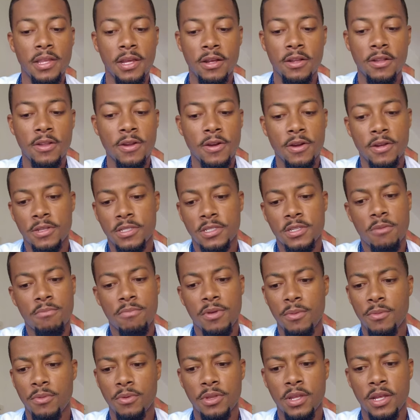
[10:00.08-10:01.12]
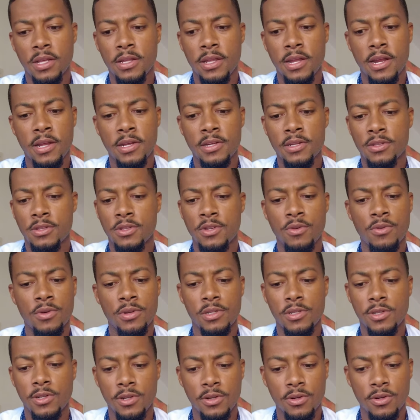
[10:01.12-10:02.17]
that clear because some people think that I just do it
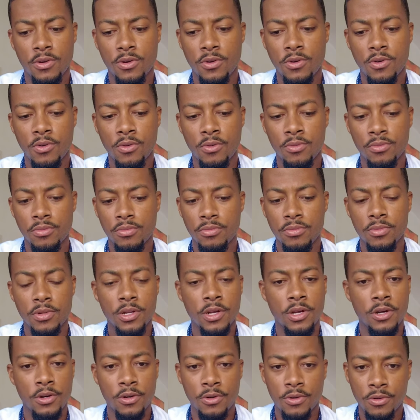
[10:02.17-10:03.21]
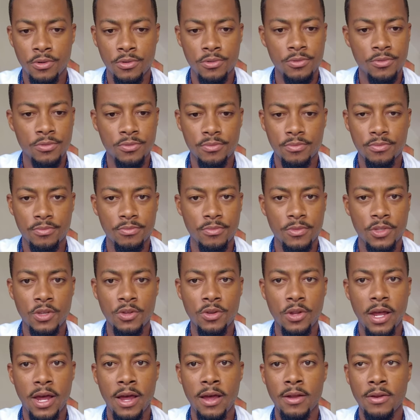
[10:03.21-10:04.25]
to look cool. No,
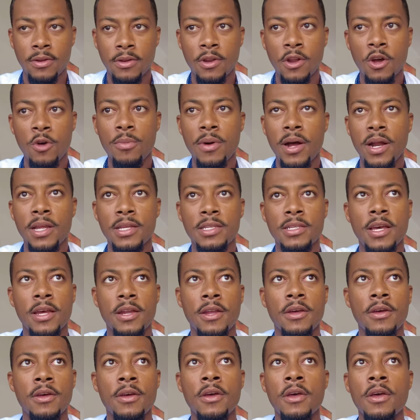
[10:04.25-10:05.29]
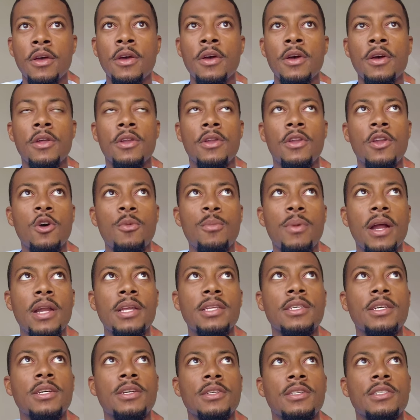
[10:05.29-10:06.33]
nobody's gonna
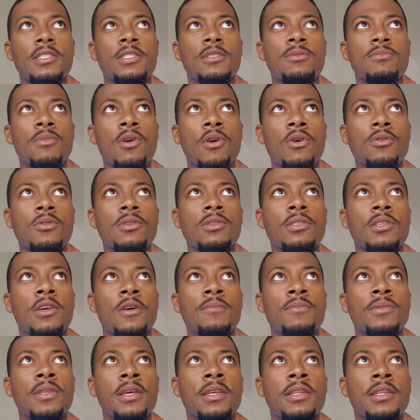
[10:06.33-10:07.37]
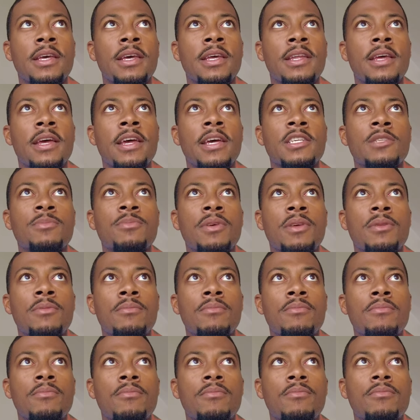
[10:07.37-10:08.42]
smoke something that has been,
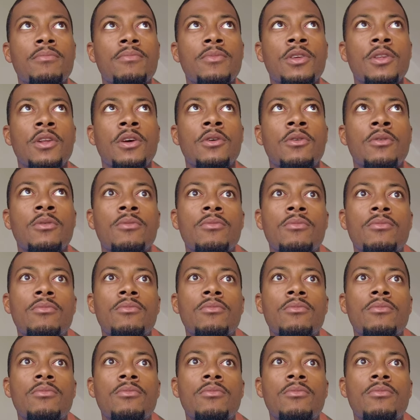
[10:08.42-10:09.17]
you know,